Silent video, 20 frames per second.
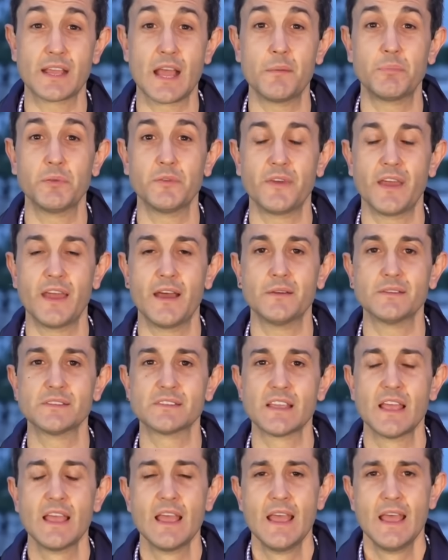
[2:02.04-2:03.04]
a couple of
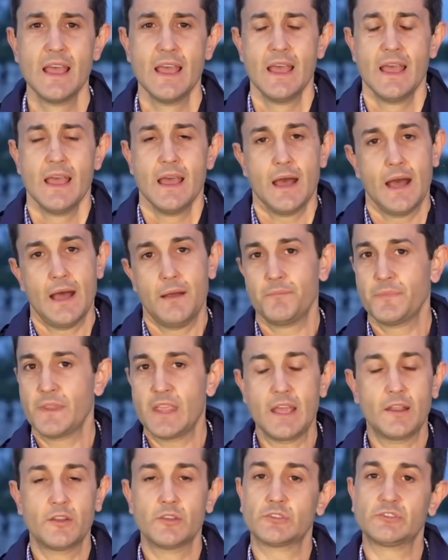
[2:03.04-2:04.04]
hours.
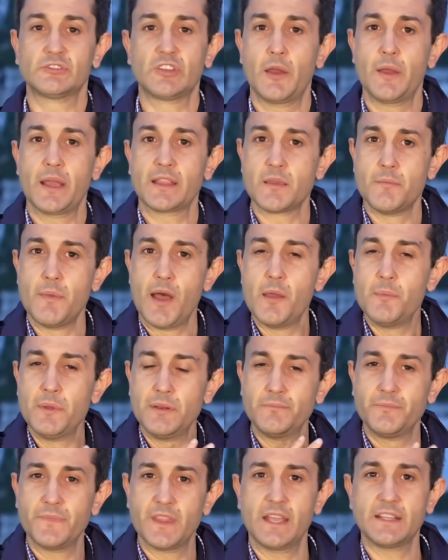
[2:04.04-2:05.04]
Yeah, look, so at the
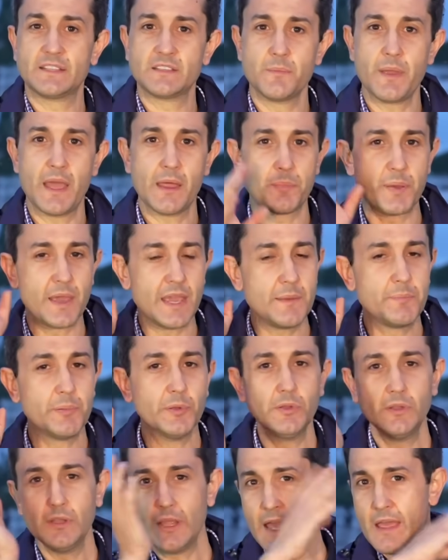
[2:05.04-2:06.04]
moment, it's about
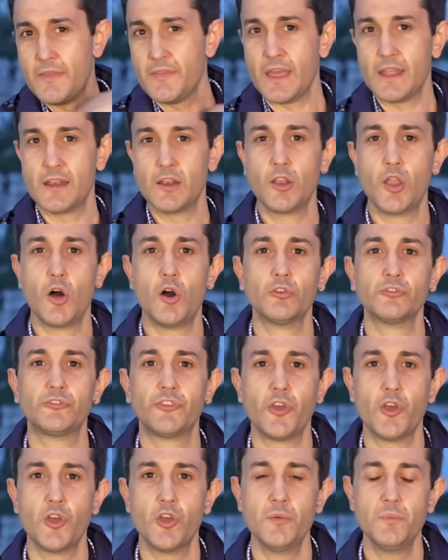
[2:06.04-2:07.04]
people, and then long
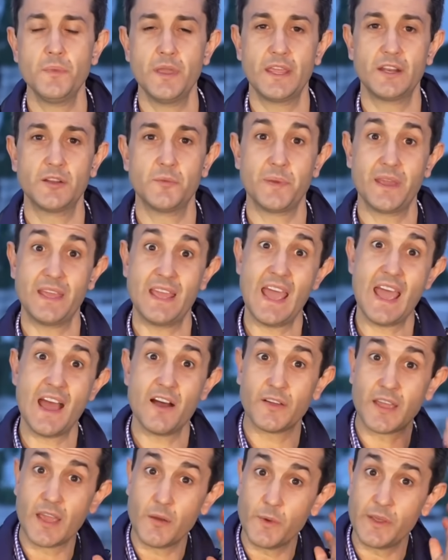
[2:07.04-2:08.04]
term, it'll be
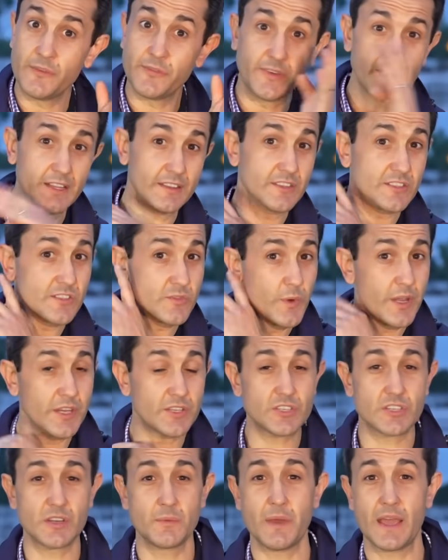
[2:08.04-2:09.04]
how can we flick the
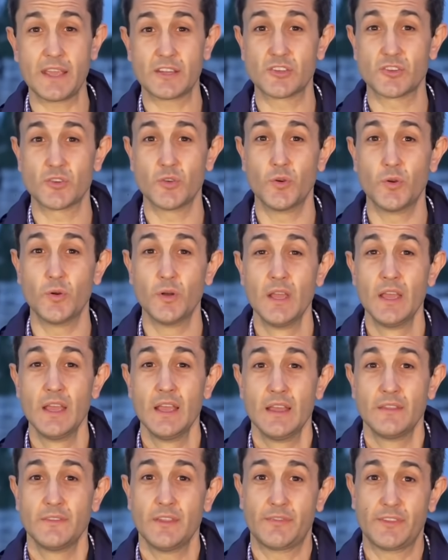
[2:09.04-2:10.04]
switch and make sure
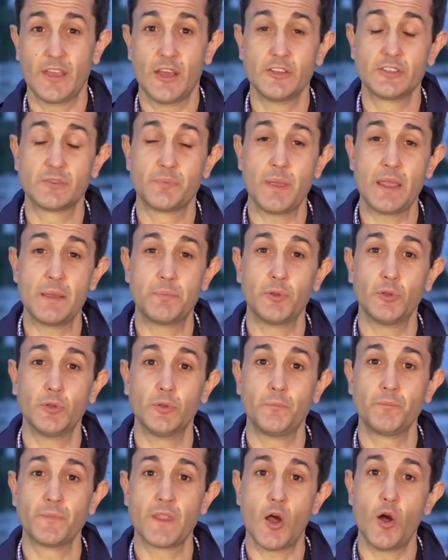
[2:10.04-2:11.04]
that those
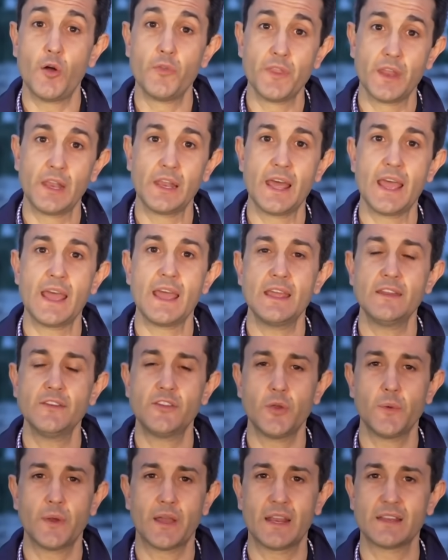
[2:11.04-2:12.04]
people on the land
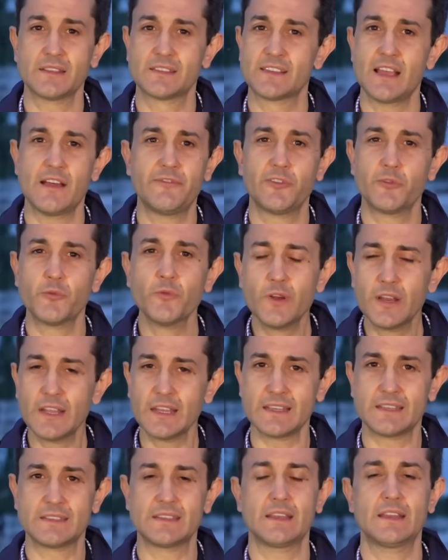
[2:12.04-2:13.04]
who are going to suffer
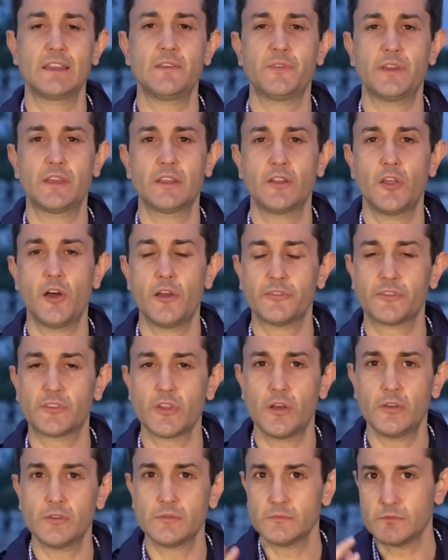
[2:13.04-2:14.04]
really significant
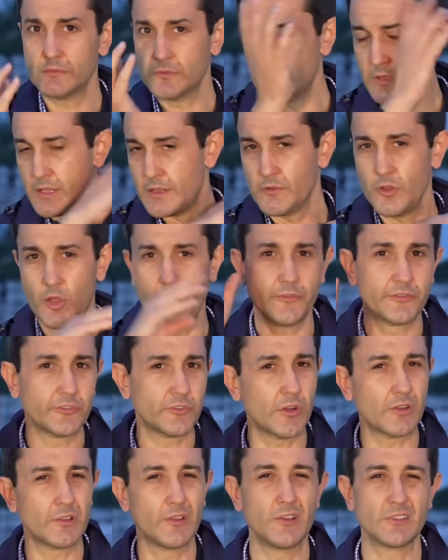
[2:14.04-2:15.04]

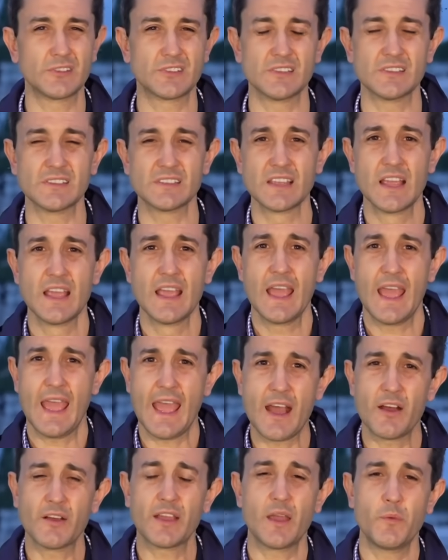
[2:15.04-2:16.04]
livestock losses,
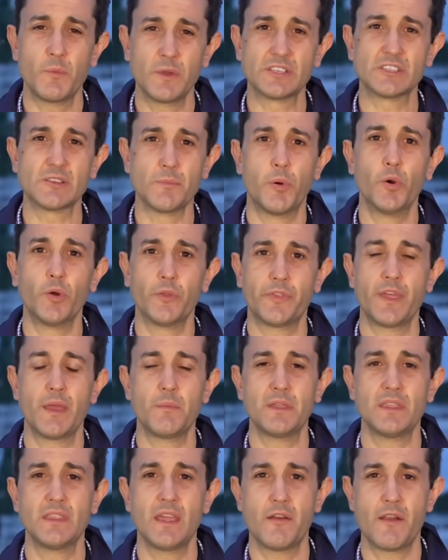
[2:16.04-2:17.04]
how can we support
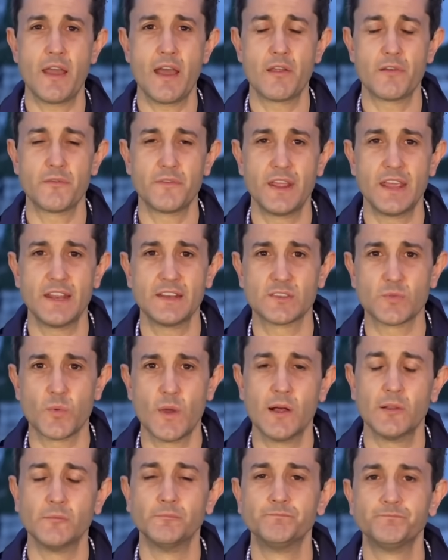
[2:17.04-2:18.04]
them in their hour of need as
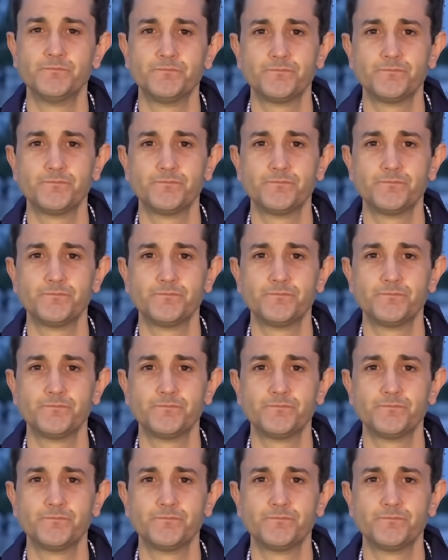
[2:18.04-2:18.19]
well?